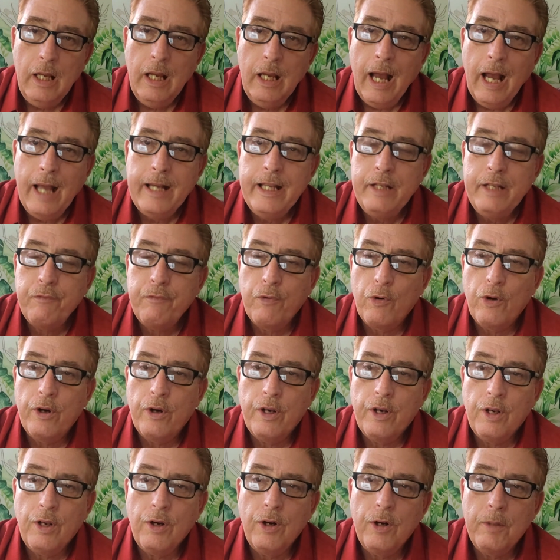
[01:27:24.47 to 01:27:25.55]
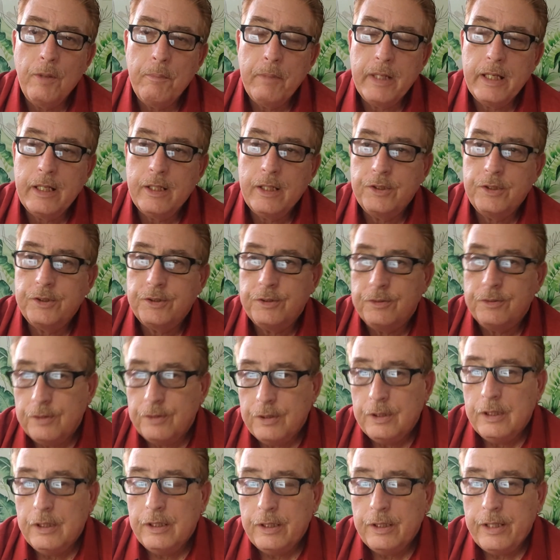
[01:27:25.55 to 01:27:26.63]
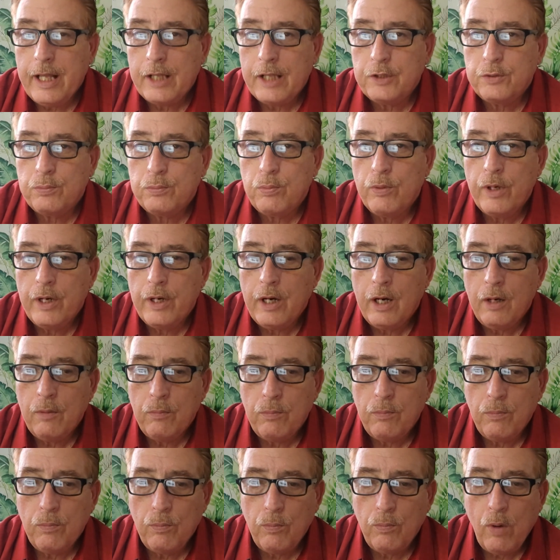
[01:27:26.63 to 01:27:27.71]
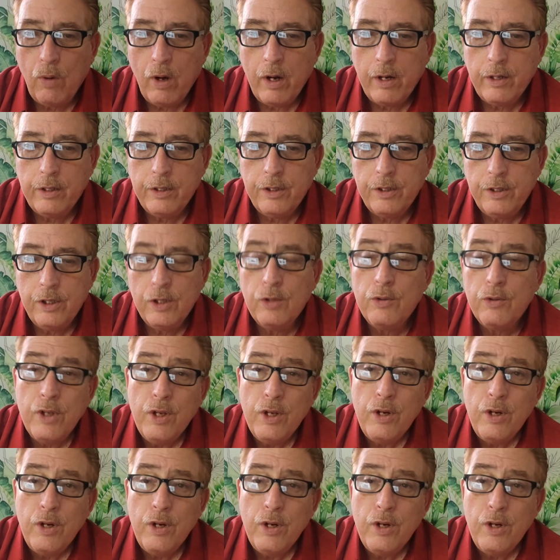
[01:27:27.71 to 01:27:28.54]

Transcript: I need for her to learn because that's what I want her to do,